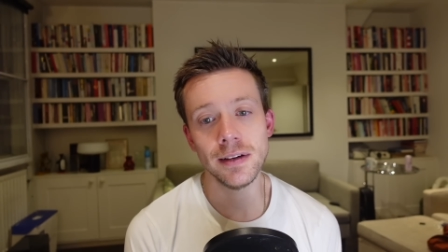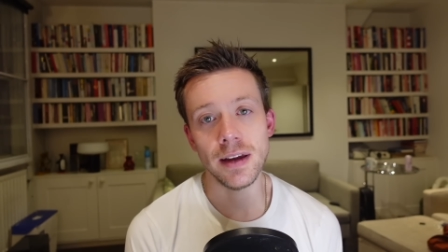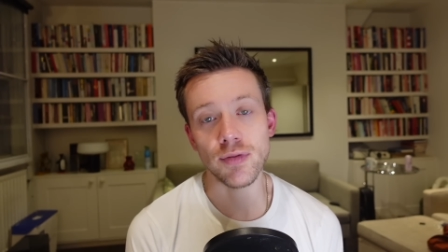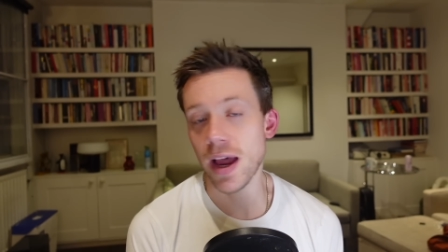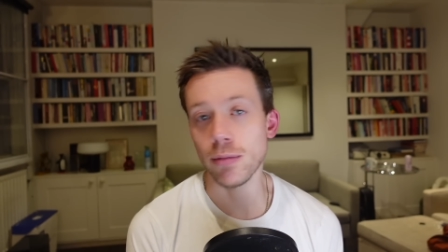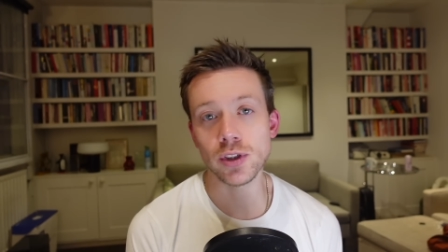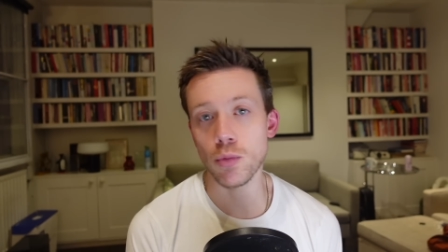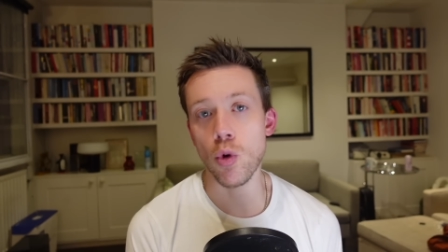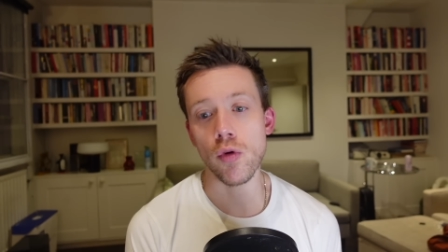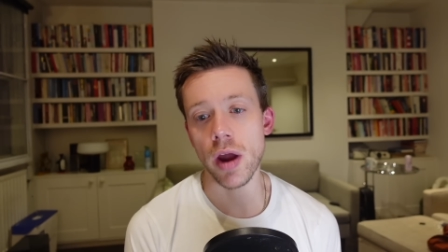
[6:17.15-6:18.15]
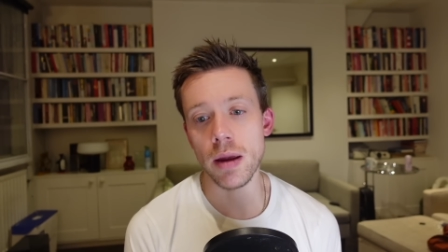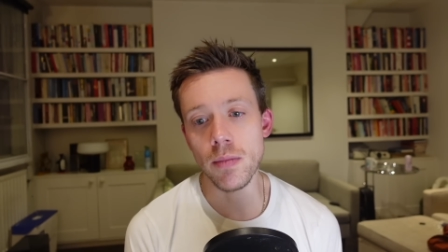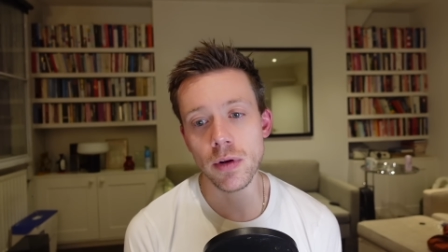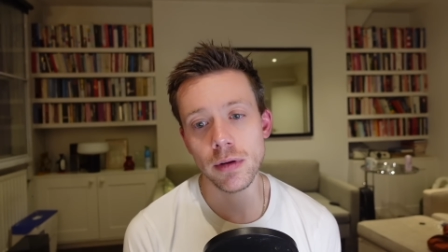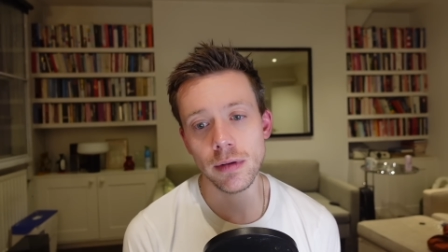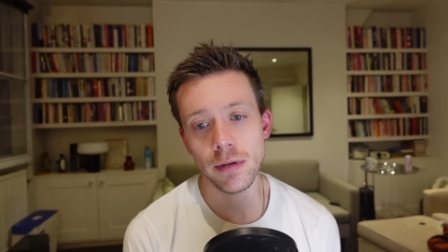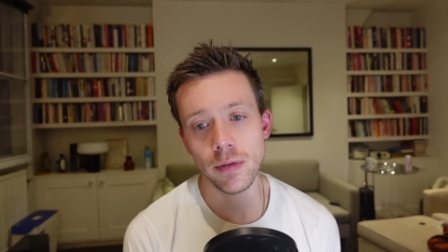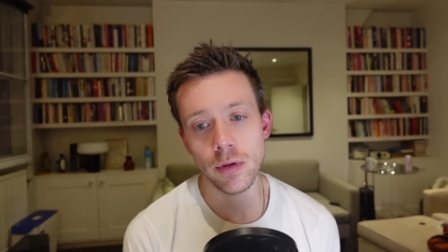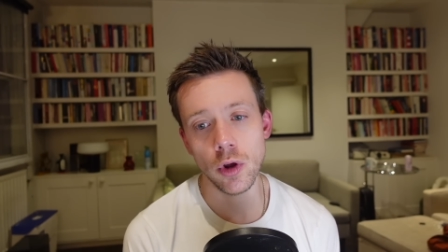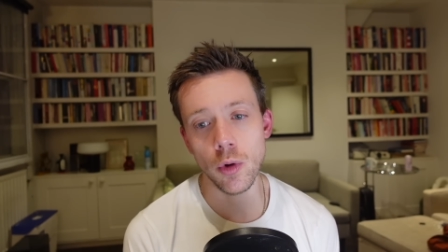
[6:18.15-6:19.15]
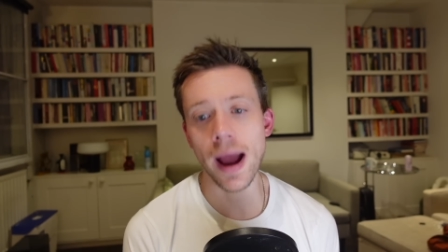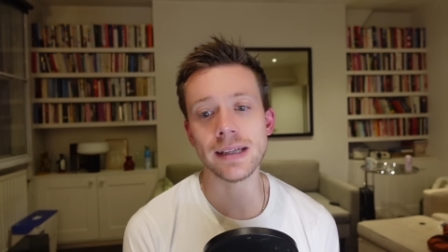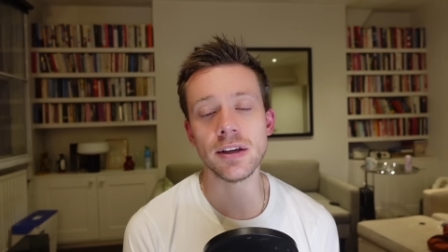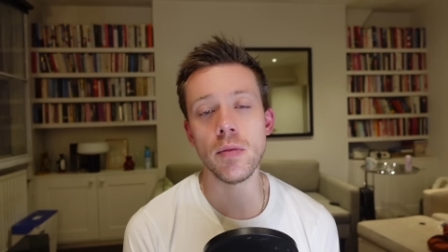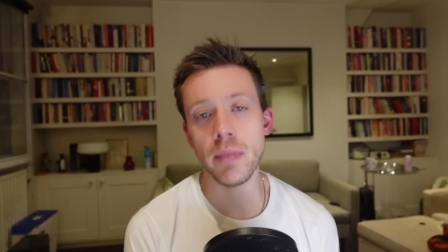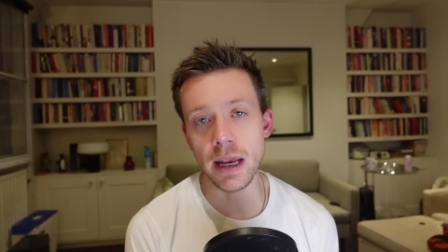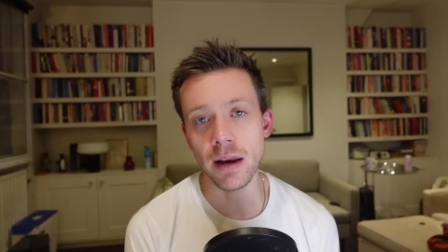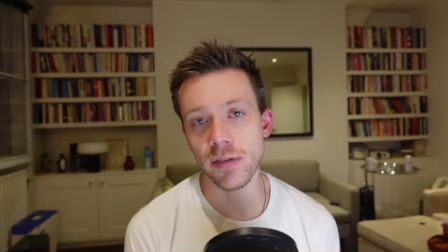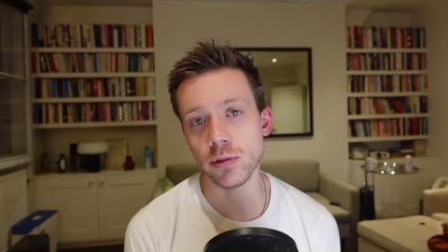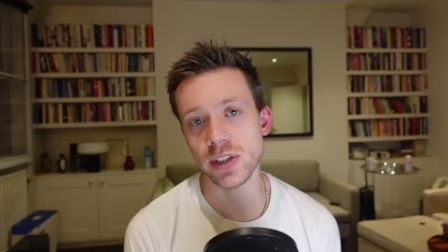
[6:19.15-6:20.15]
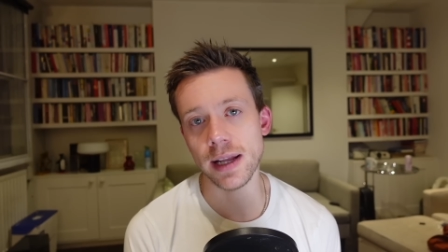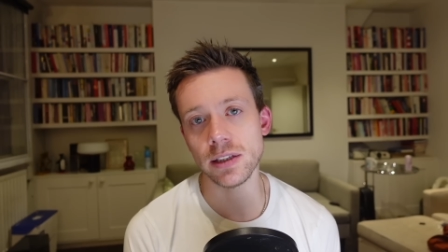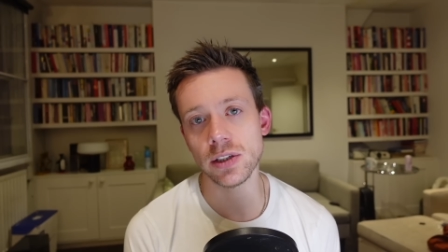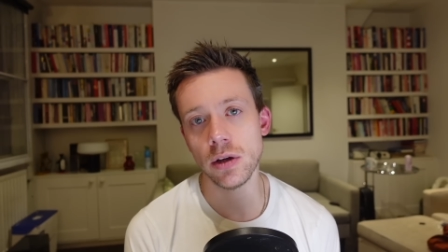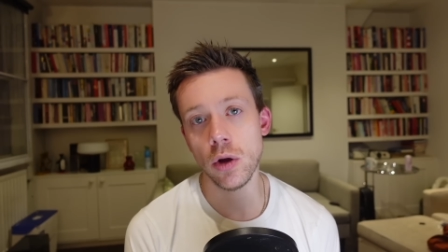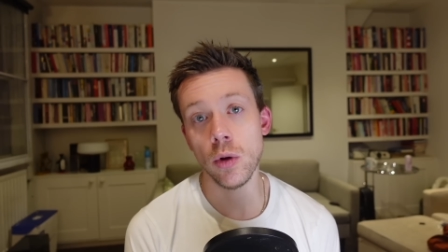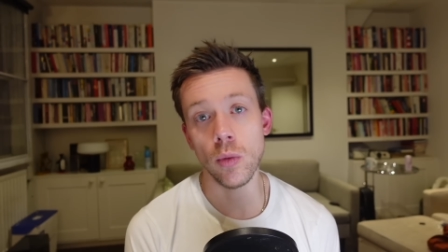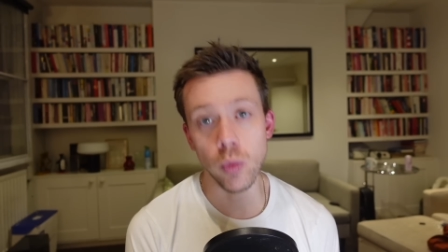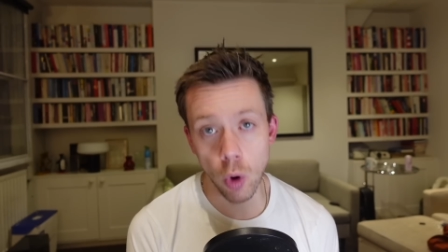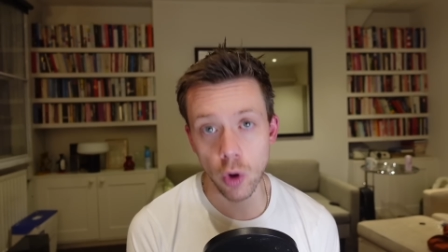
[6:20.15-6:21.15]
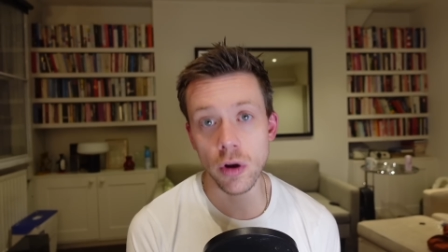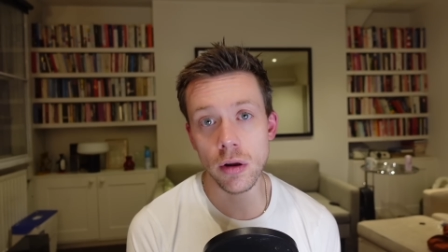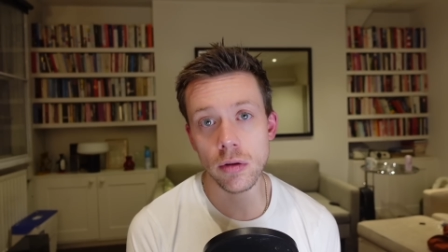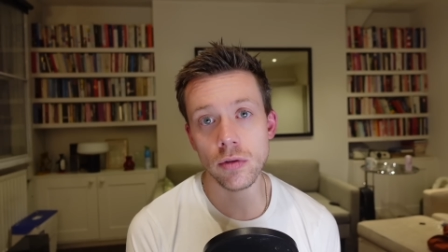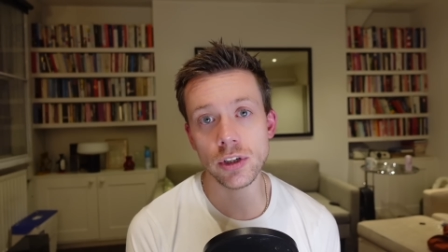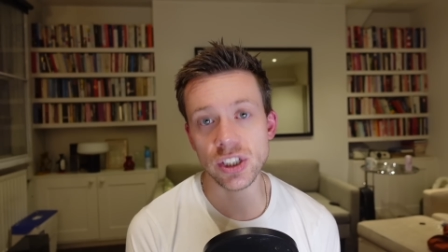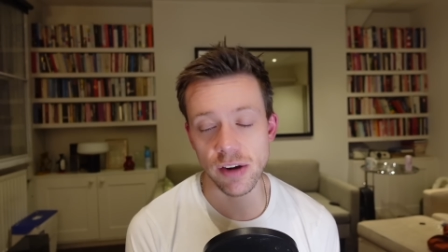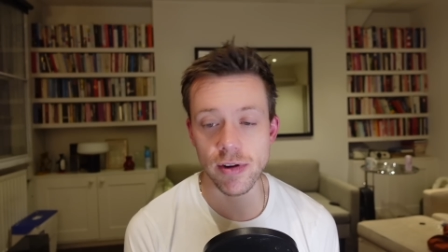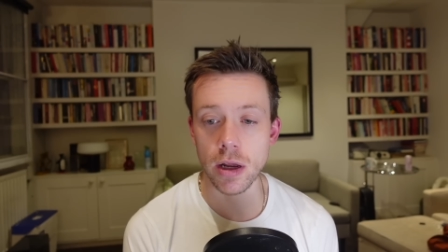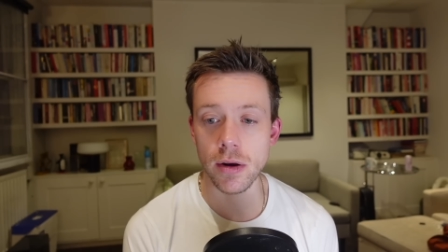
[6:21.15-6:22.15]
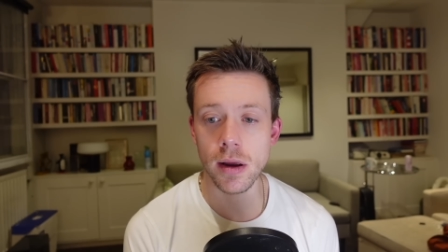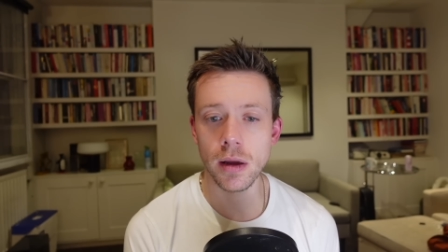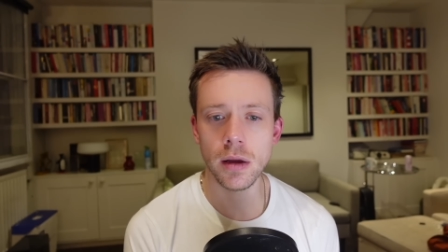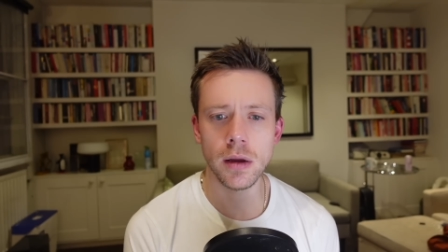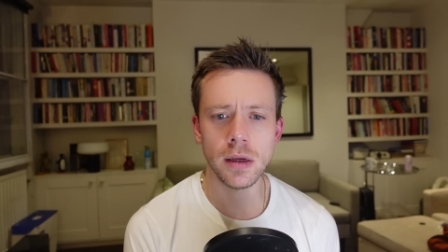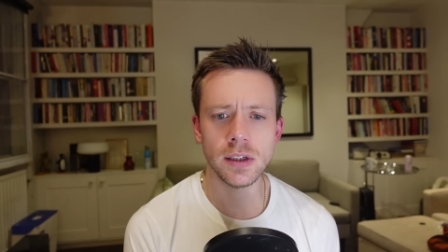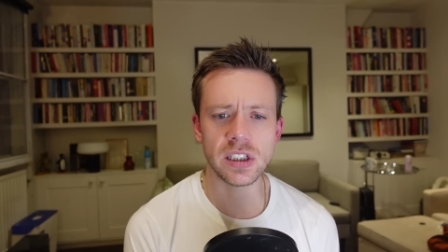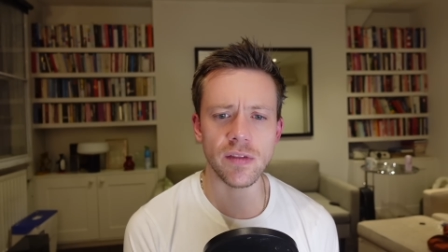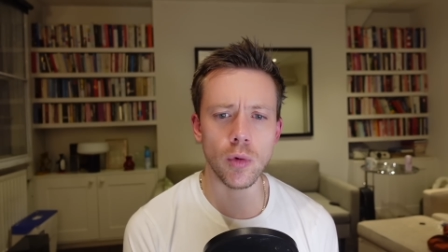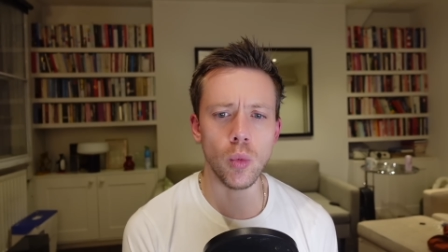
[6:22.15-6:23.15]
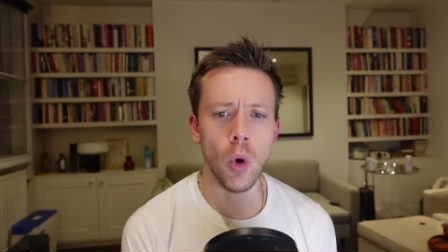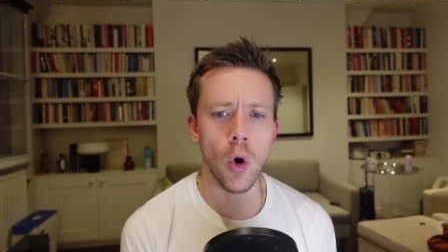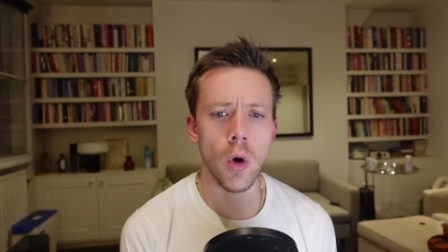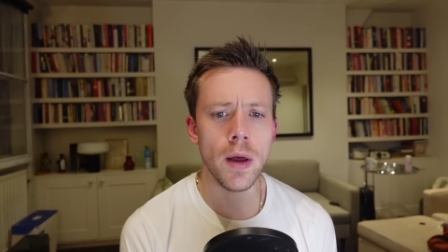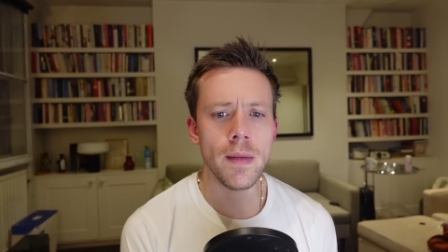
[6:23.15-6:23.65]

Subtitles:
if that was the war aim, who has, in a meaningful sense, won the Syrian civil war.